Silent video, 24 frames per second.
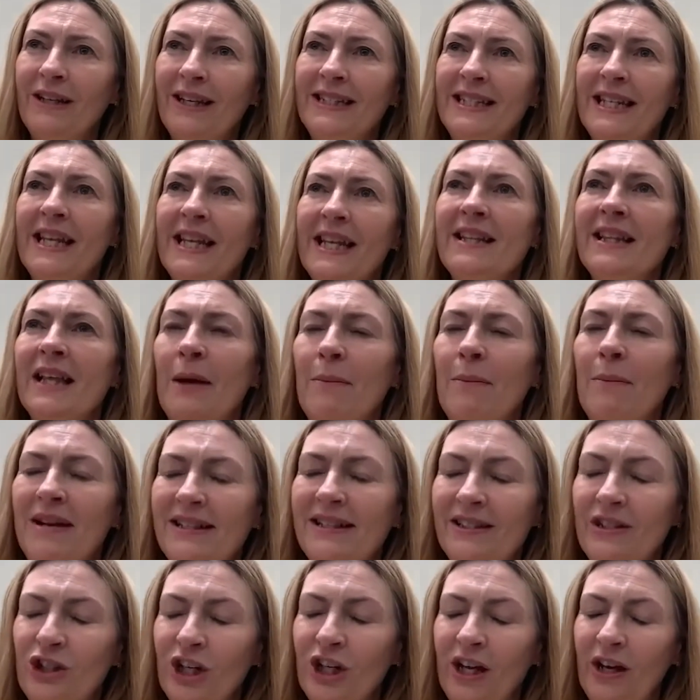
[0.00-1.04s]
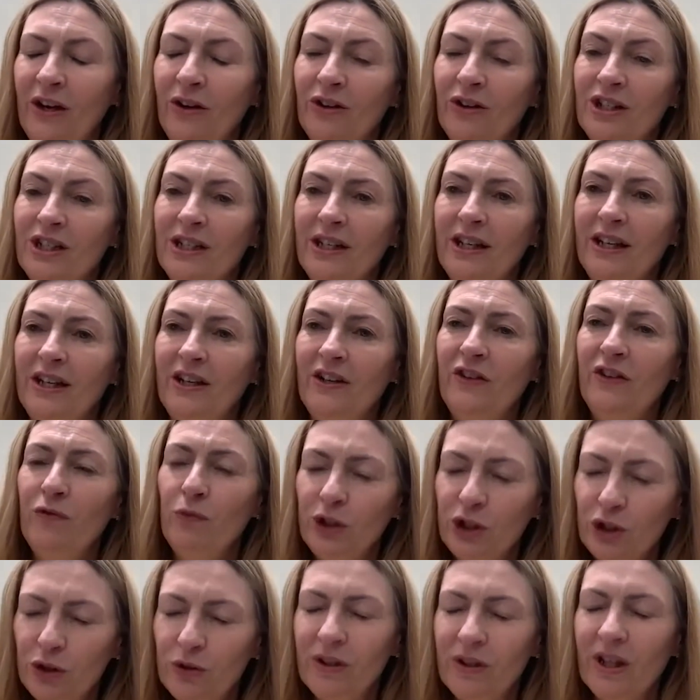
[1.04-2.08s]
take that message out, if we
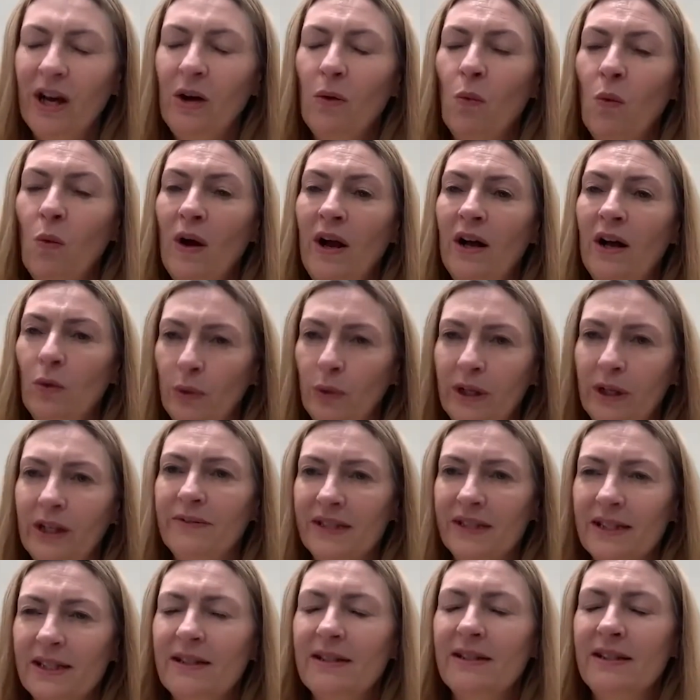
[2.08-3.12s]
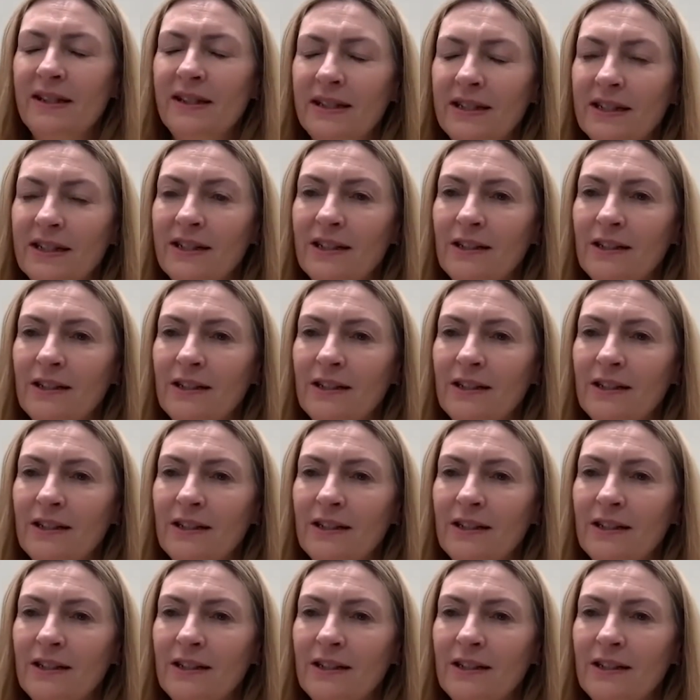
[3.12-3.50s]
do that well, we'll have succeeded.